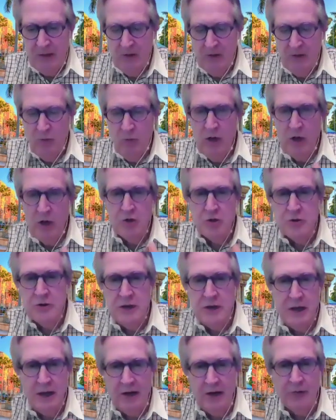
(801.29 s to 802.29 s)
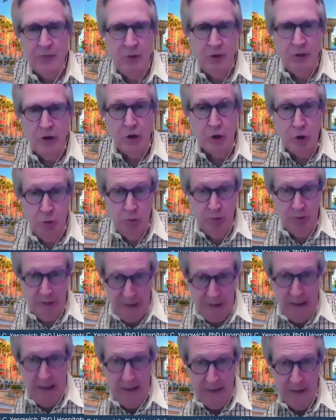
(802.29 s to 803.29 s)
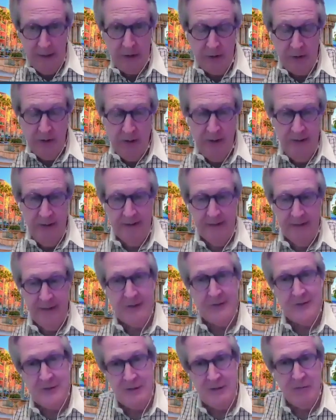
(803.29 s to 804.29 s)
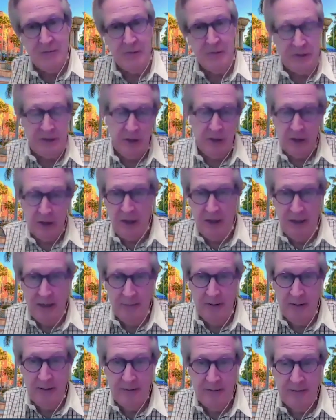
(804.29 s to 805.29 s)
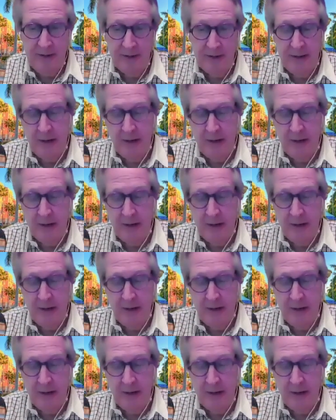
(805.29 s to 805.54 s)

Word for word: why don't you tell us what you would like, and let's see if we can accommodate that.